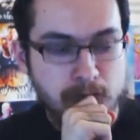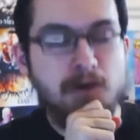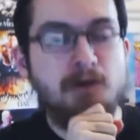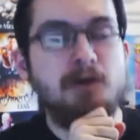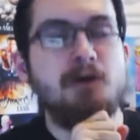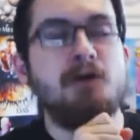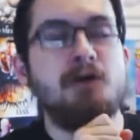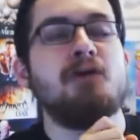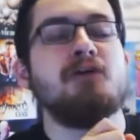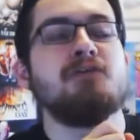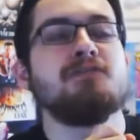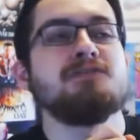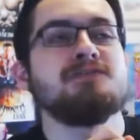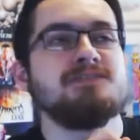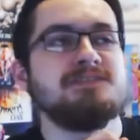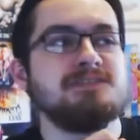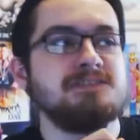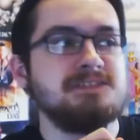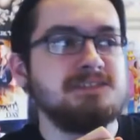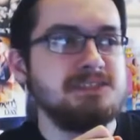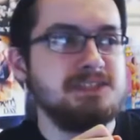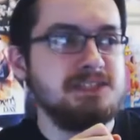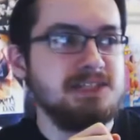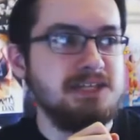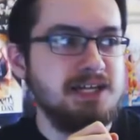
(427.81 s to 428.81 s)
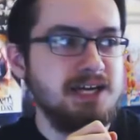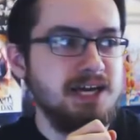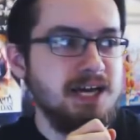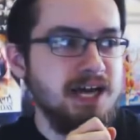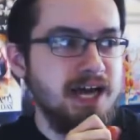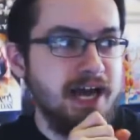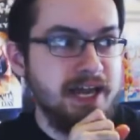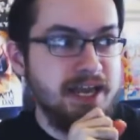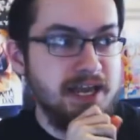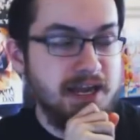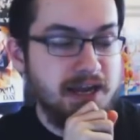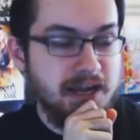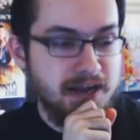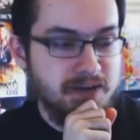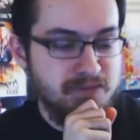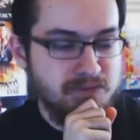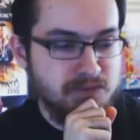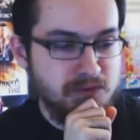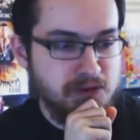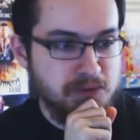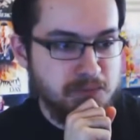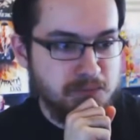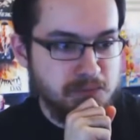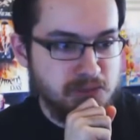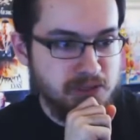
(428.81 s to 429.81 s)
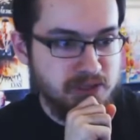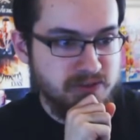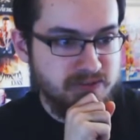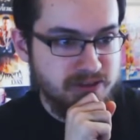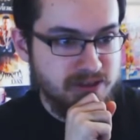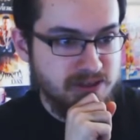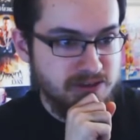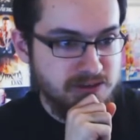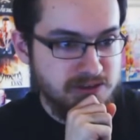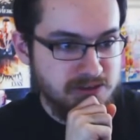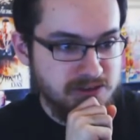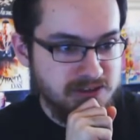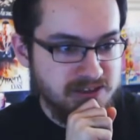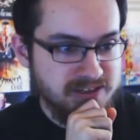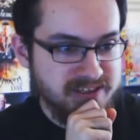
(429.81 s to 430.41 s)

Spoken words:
Oh, I cannot freaking believe it.